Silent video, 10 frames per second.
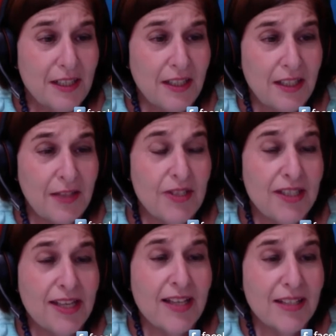Uh, he
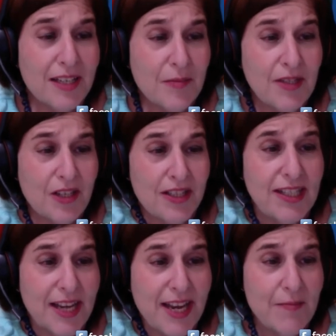was assassinated because
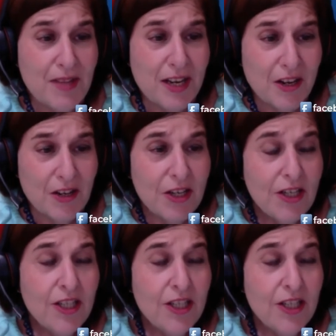he came there